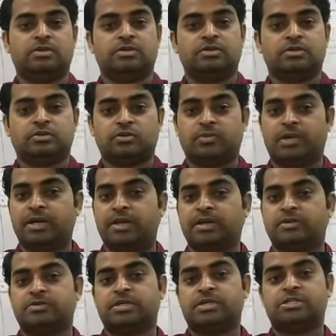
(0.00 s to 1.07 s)
So my
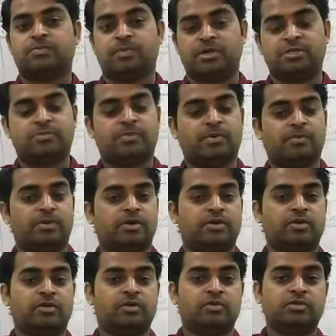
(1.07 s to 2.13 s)
dear students, please prepare
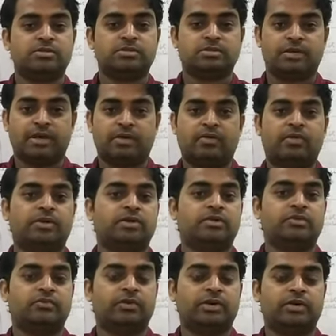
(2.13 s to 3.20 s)
your notes according
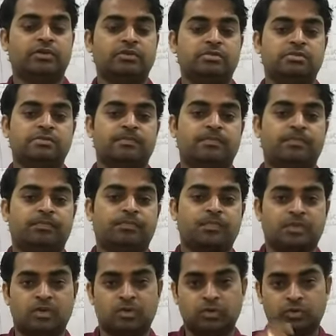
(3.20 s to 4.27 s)
to videos.
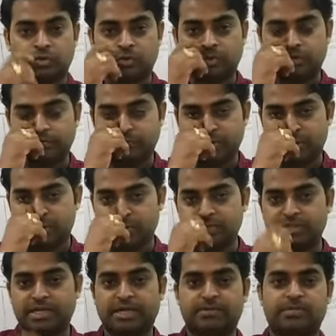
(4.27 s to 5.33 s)
Go through the
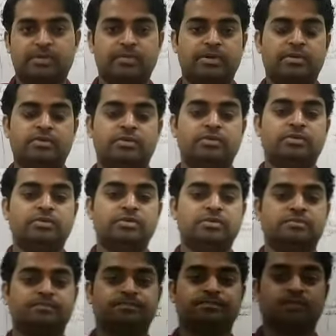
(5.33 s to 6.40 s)
videos and prepare your notes.
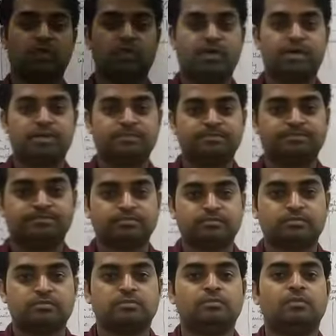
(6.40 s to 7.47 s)
Okay.
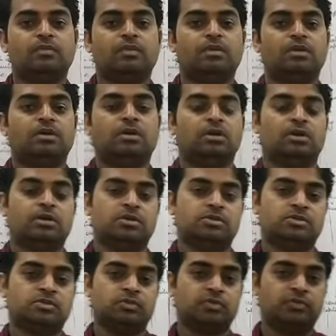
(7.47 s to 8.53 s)

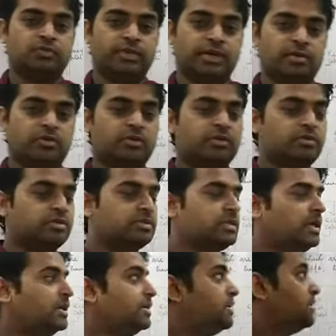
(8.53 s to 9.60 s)
So we are going to
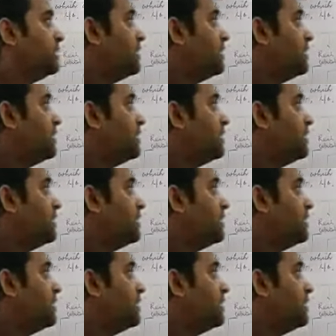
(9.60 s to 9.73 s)
start